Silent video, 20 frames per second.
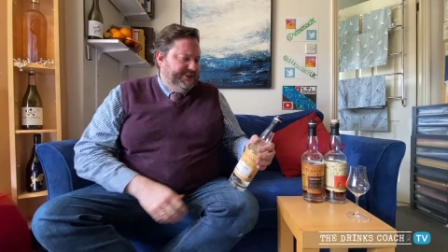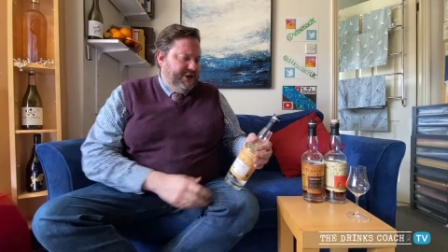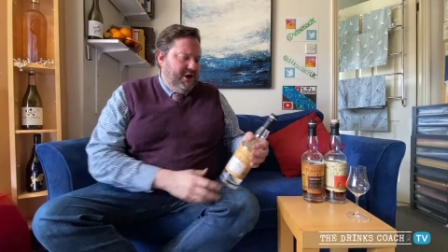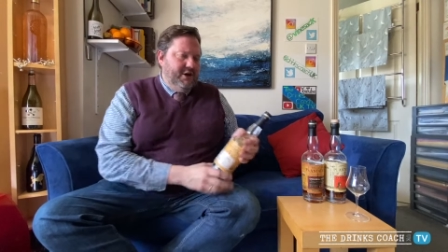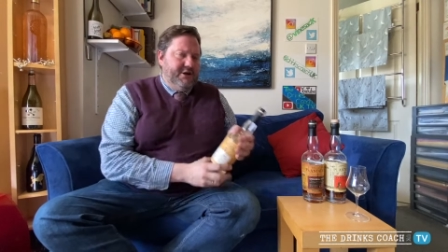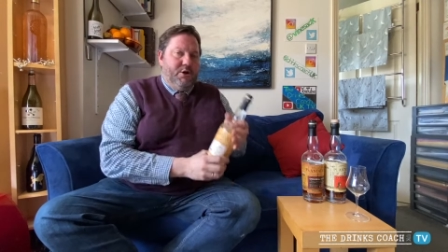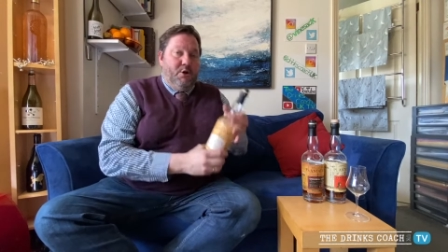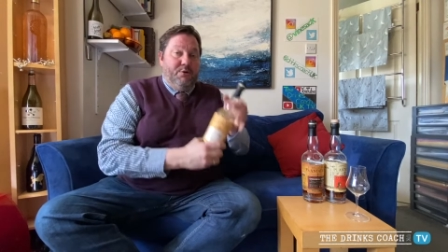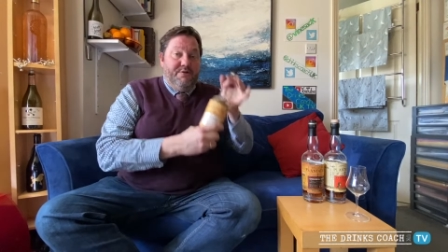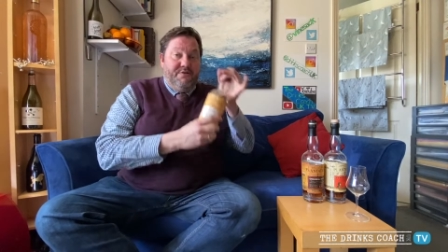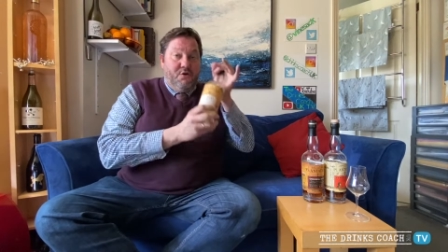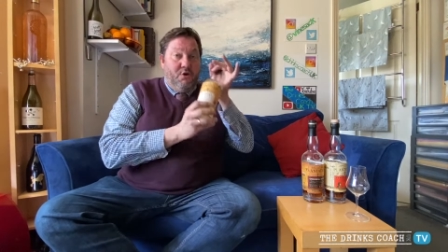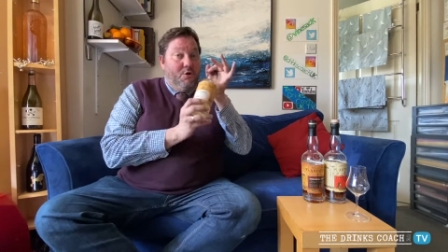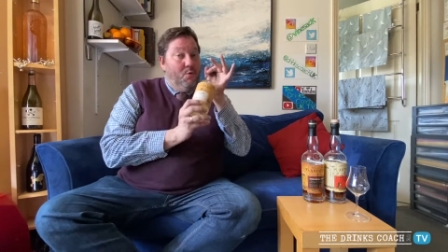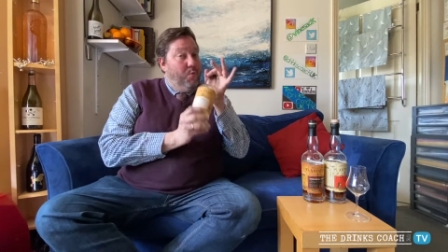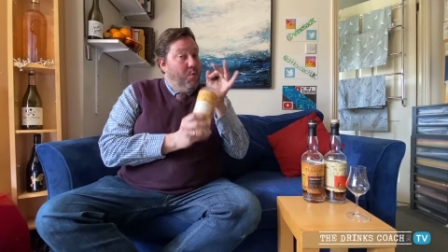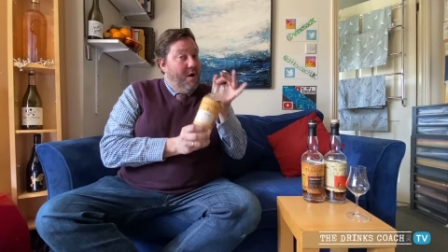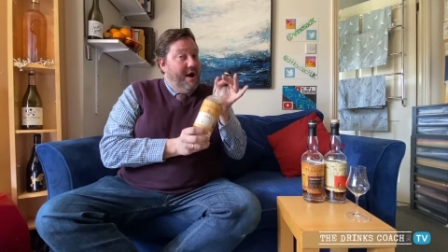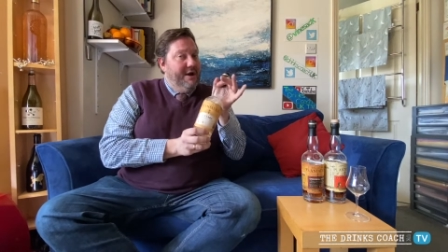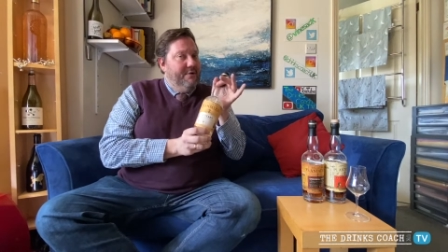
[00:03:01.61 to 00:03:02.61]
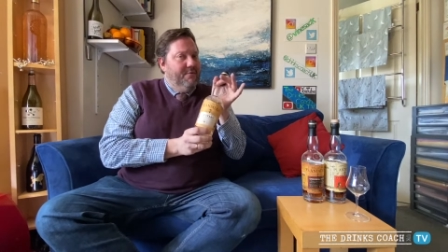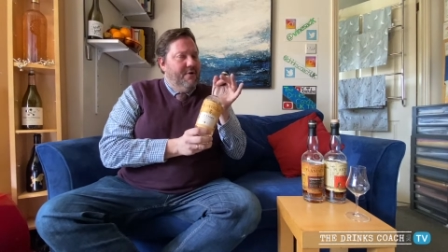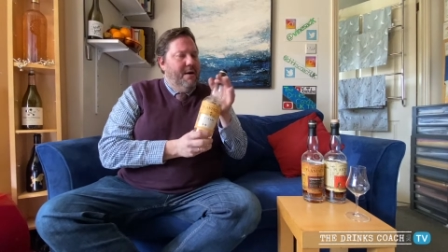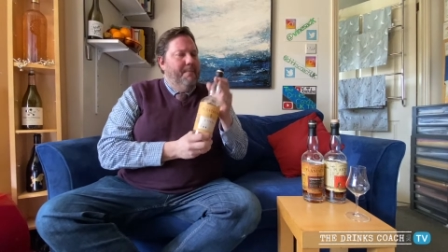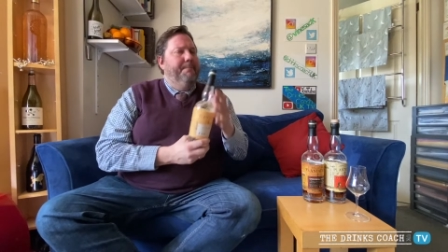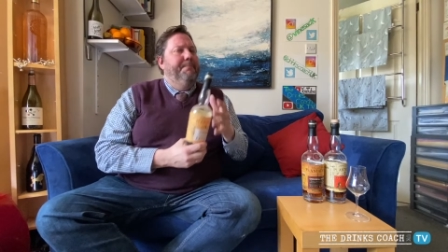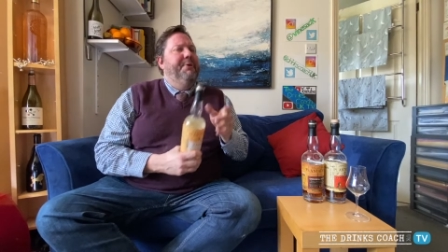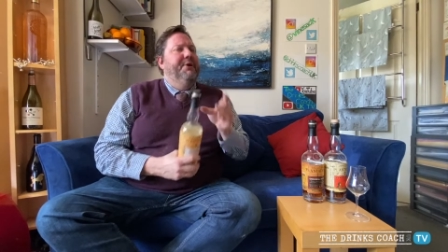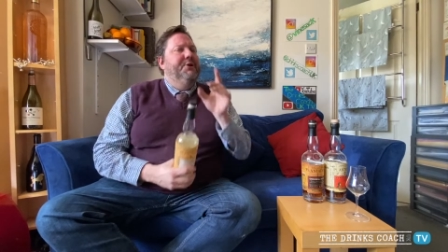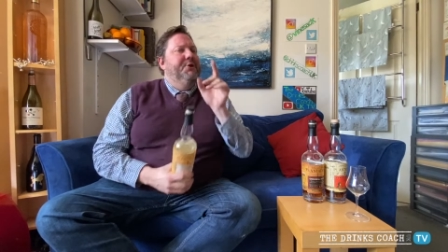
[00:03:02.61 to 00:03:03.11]
charcoal, and you've got a white
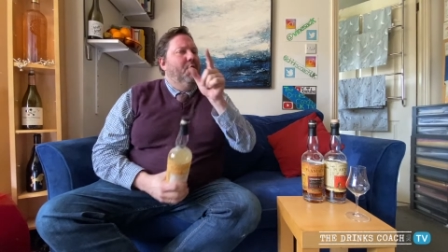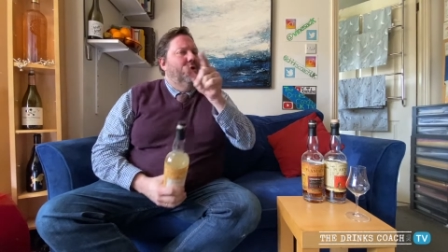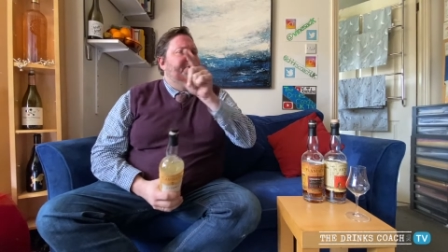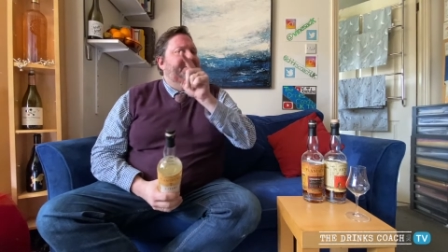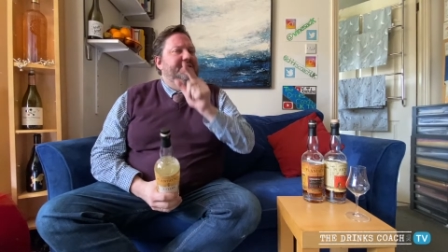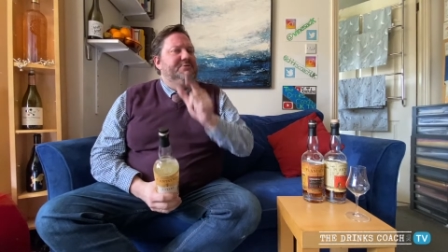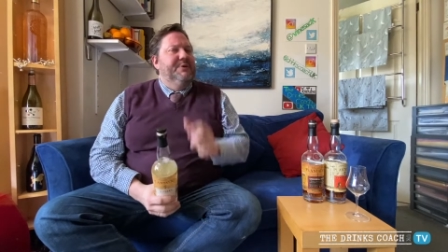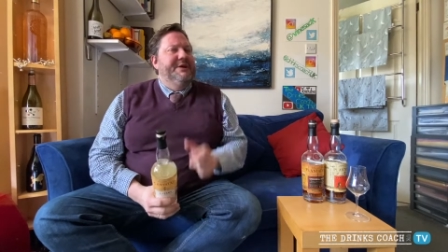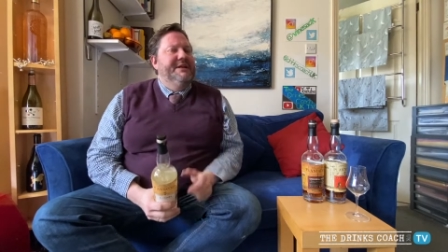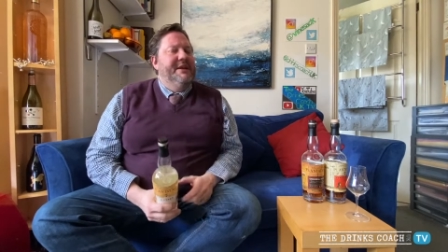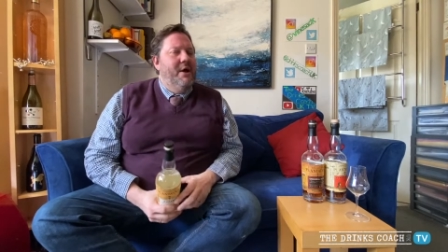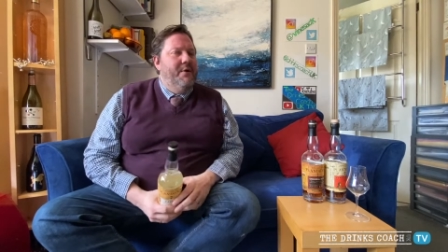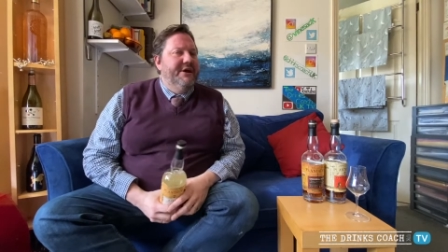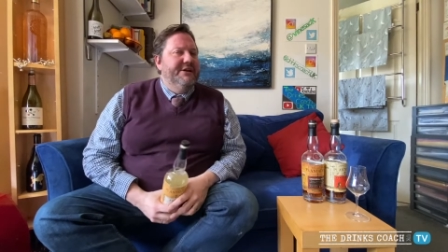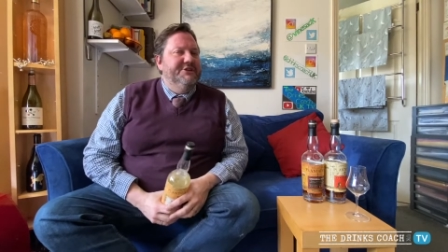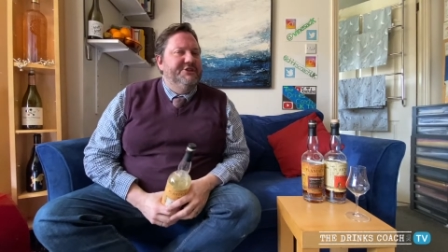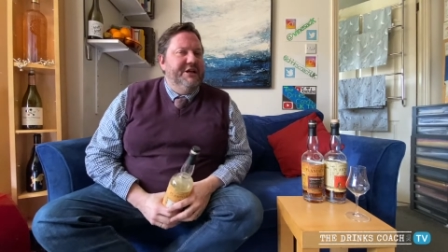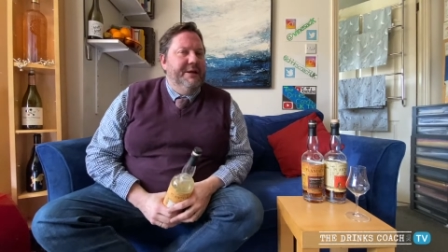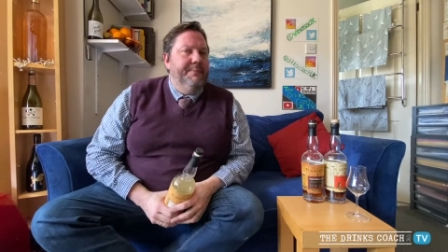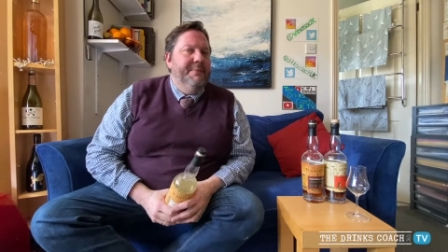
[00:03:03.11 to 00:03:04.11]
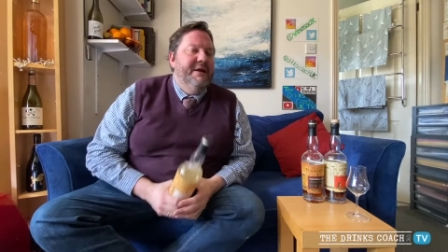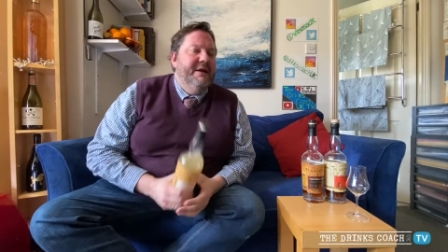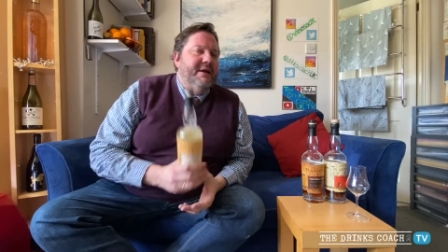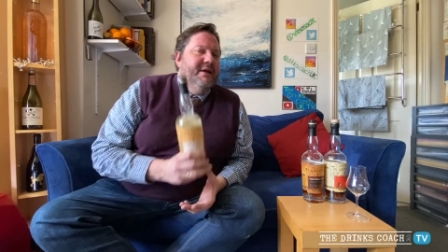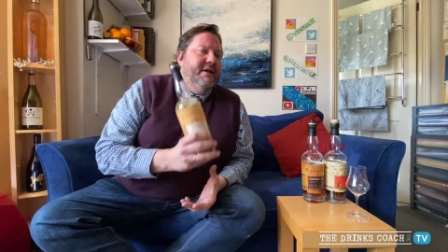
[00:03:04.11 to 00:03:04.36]
rum, but not as we know it, Jim.